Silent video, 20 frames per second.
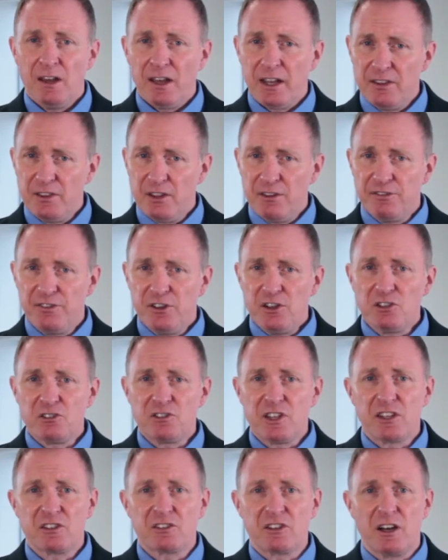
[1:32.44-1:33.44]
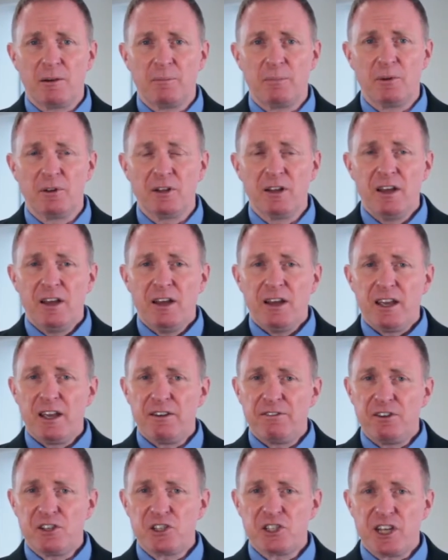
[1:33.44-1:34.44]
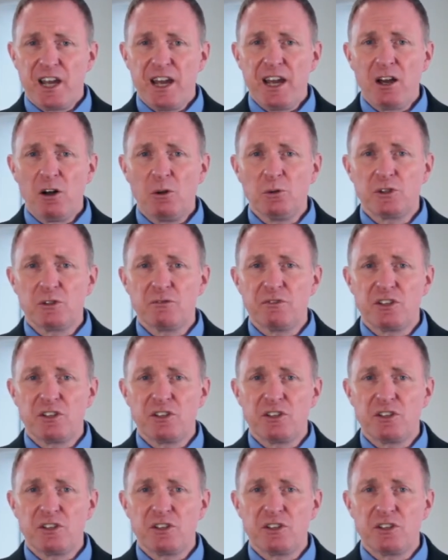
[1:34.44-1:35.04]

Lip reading: In the first example, if a shareholder